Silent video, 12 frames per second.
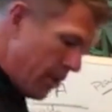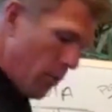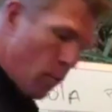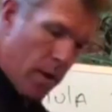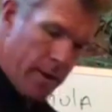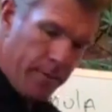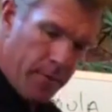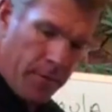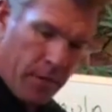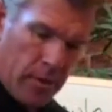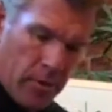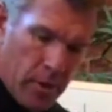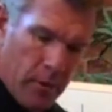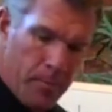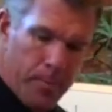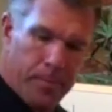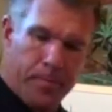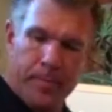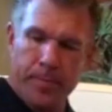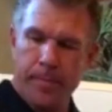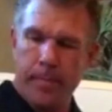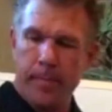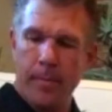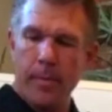your 152,
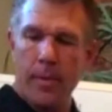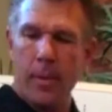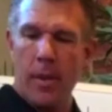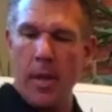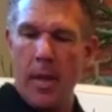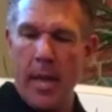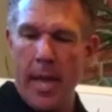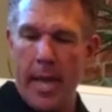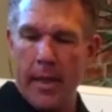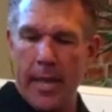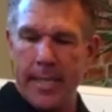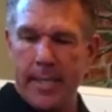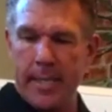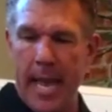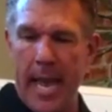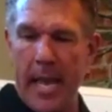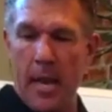and let's say,